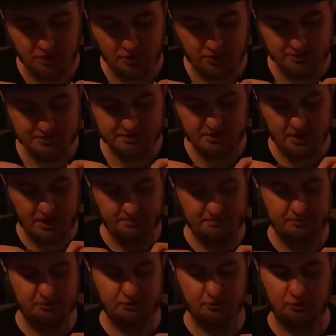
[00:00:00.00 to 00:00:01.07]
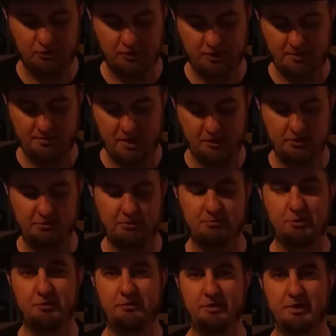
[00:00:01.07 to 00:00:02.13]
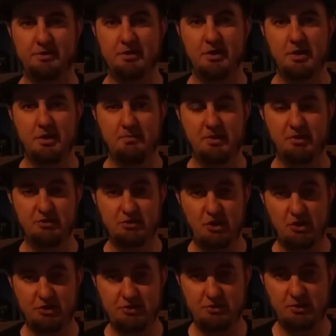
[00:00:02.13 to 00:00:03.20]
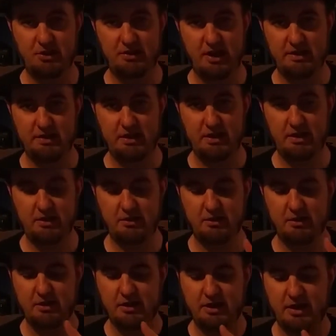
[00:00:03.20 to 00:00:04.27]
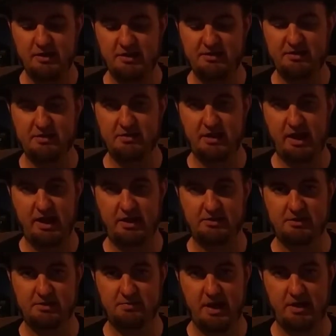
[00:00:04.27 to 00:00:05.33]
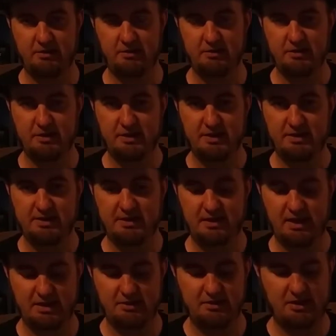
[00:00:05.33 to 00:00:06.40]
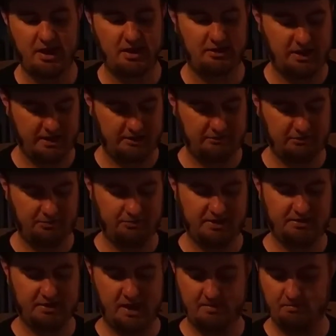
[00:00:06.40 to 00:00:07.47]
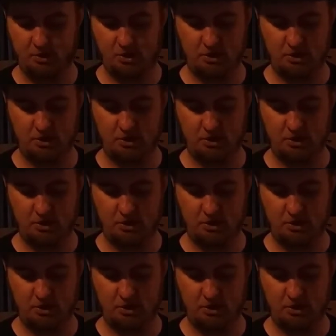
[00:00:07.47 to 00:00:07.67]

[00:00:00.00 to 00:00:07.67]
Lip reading: On the top of the turret, I'm not going to remove this, but there's also a light in here, and this is an access panel to get to that light to replace that